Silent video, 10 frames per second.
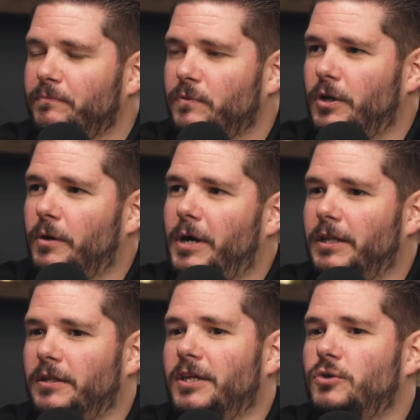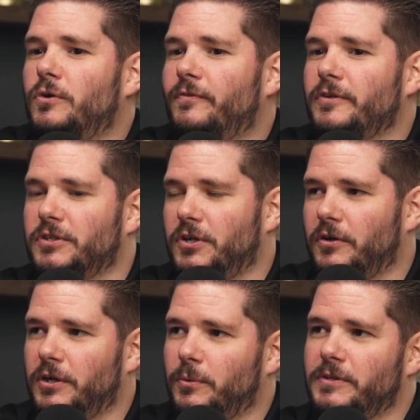and they do it for
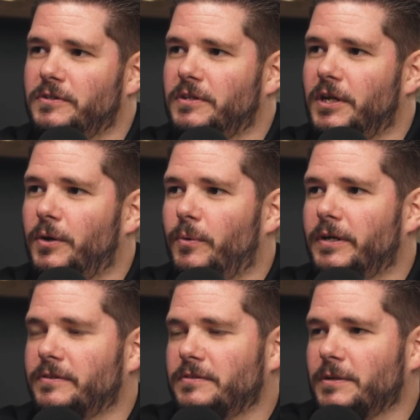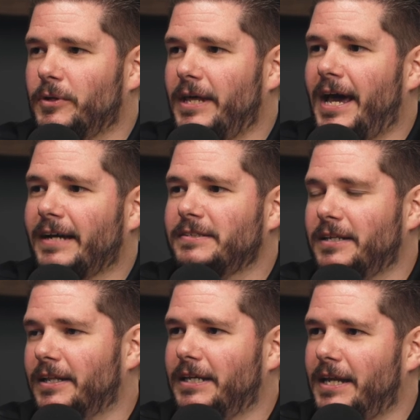security reasons. They don't want someone to
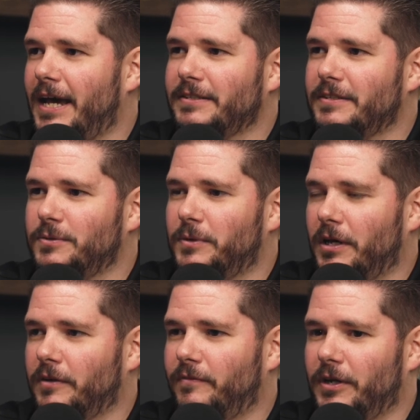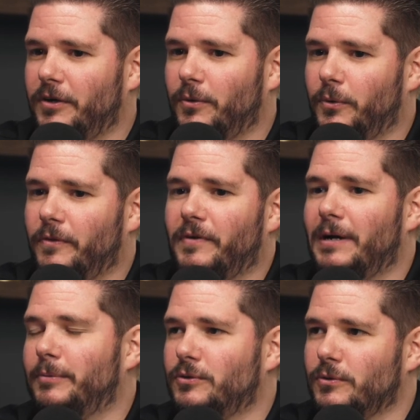accidentally get access to an elevator or the
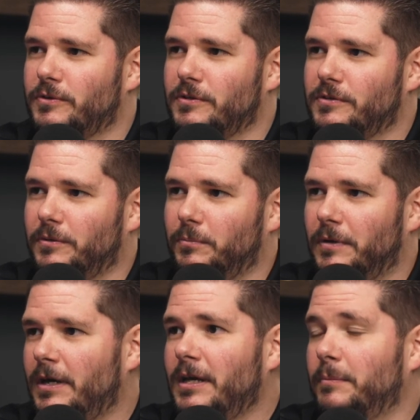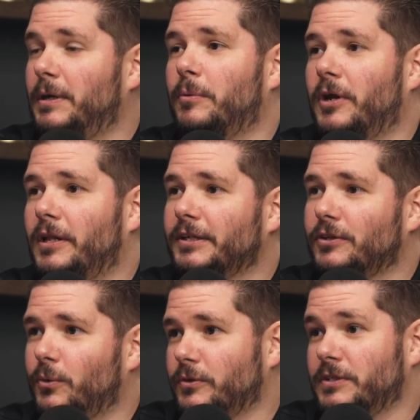fob control system to be able to unlock the
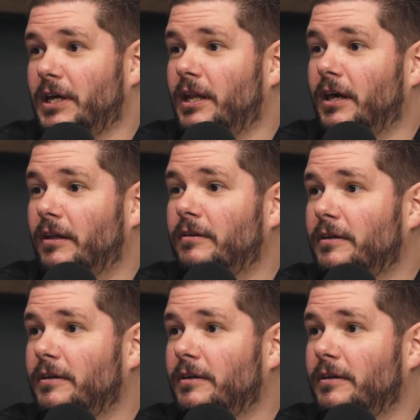doors and get in.